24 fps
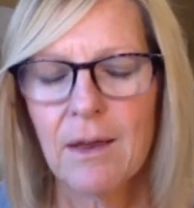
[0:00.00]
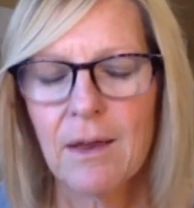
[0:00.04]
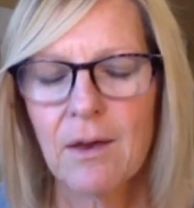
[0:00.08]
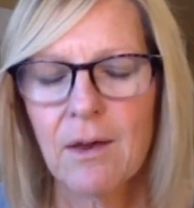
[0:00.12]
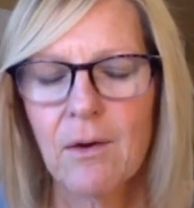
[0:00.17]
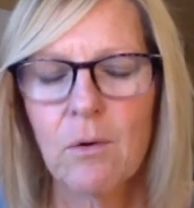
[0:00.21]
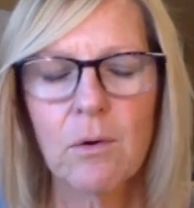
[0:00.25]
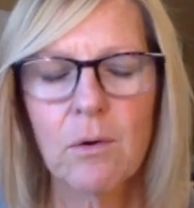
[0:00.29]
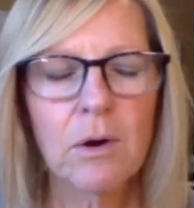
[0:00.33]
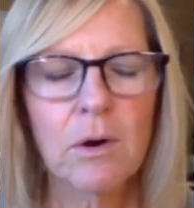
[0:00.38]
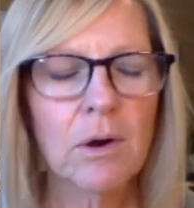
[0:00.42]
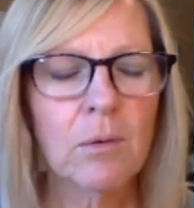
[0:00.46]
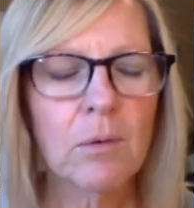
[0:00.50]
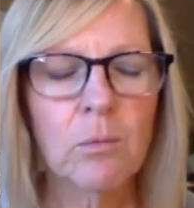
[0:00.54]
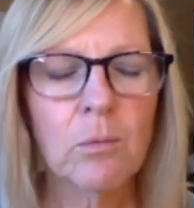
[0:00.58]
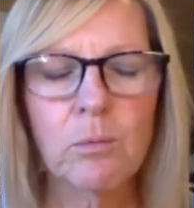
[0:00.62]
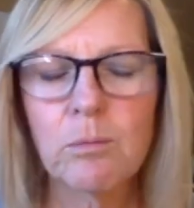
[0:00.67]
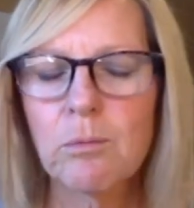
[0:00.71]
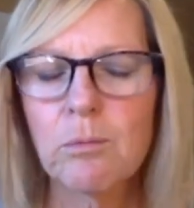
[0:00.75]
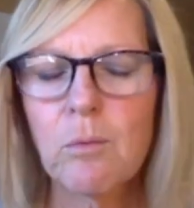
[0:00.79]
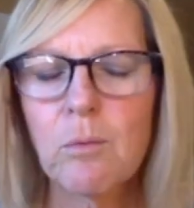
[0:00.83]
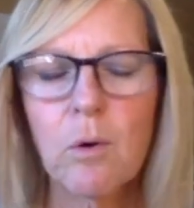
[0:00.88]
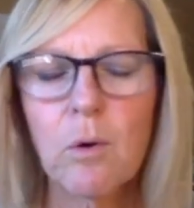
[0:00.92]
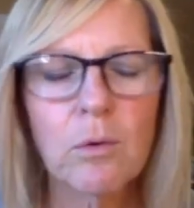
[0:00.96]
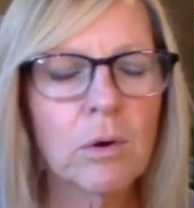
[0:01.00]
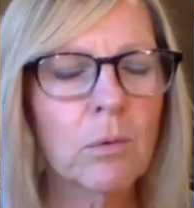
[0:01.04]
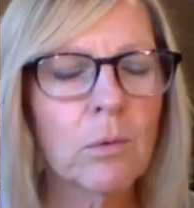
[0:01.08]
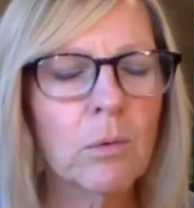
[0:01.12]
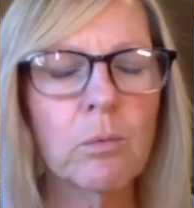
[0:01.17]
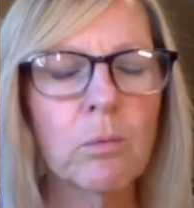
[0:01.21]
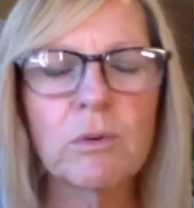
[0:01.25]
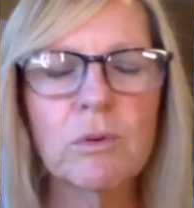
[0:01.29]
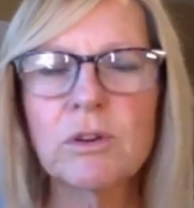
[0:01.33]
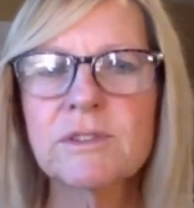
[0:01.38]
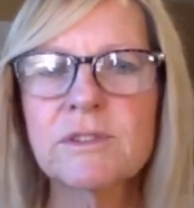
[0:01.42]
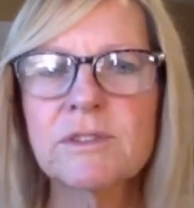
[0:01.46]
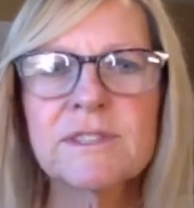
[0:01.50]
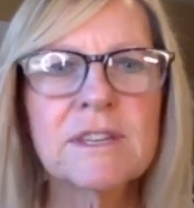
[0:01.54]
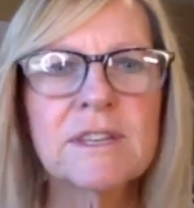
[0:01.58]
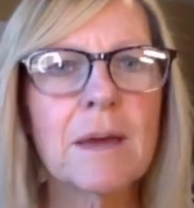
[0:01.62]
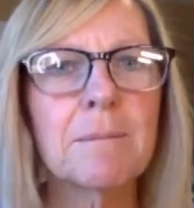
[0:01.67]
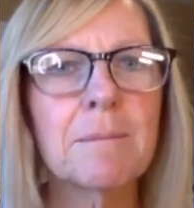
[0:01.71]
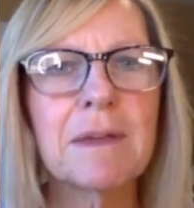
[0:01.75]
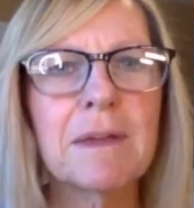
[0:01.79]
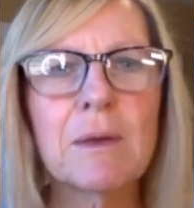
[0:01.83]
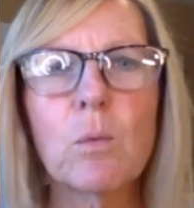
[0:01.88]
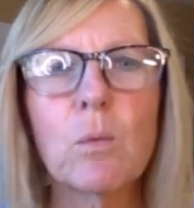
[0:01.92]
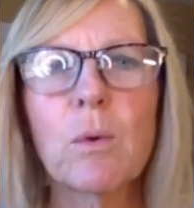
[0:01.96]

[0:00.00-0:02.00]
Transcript: or your stomach,